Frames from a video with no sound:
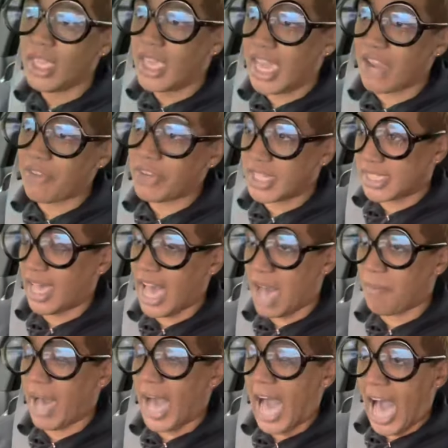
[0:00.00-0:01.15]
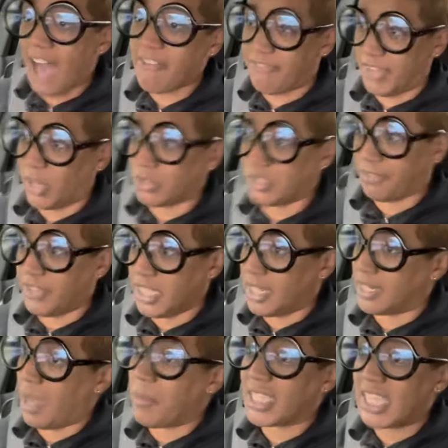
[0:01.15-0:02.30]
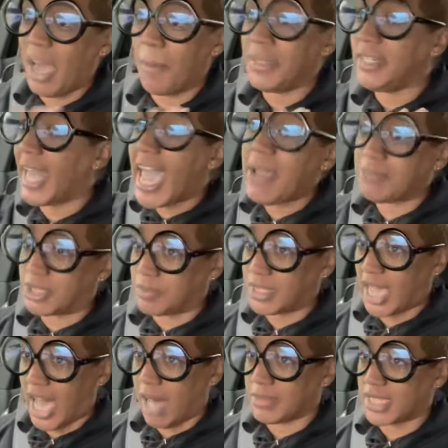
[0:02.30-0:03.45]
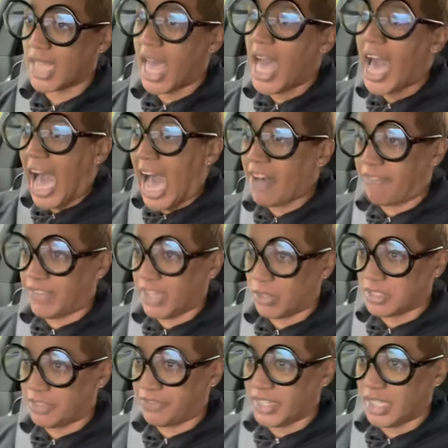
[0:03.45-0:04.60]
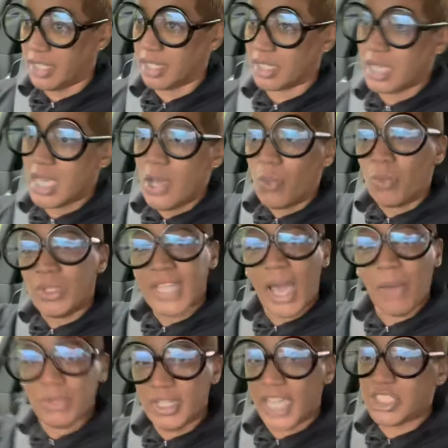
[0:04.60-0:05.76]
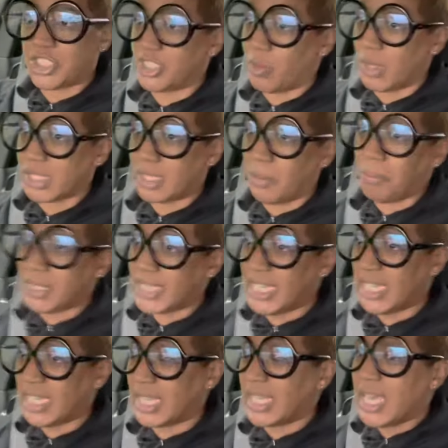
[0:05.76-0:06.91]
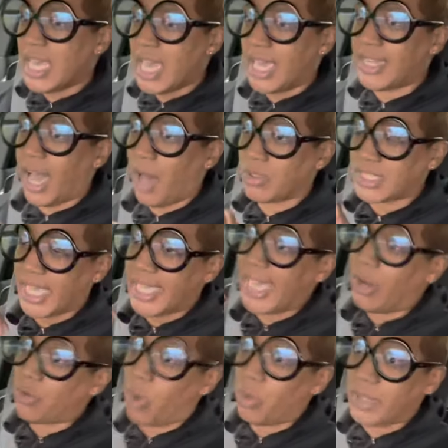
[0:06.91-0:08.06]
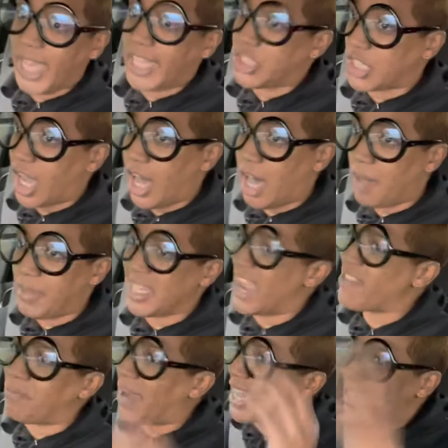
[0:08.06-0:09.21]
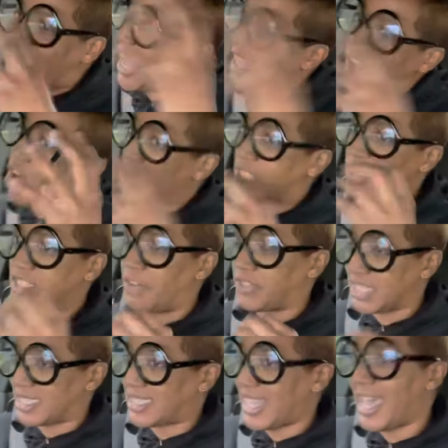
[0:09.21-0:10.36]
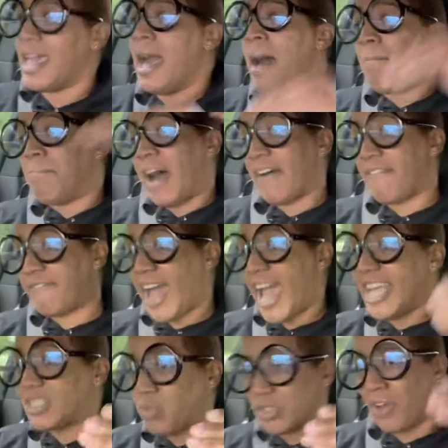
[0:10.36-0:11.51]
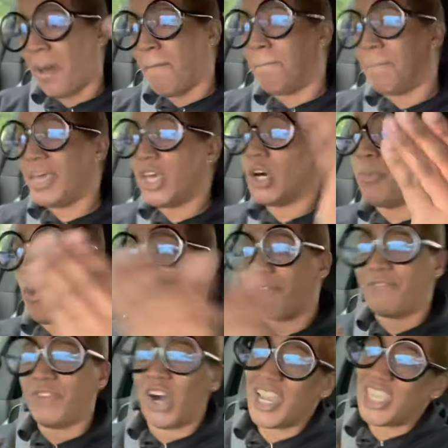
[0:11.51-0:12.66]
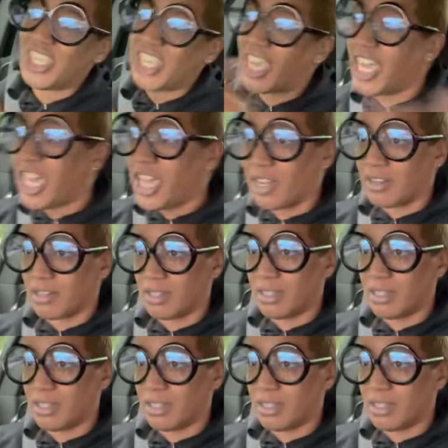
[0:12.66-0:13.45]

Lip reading: Every time I felt defeated, I'm gonna name some times I felt defeated. When that relationship was completed and I was on that job and everybody had all this stuff to say, my face was on a billboard for a year.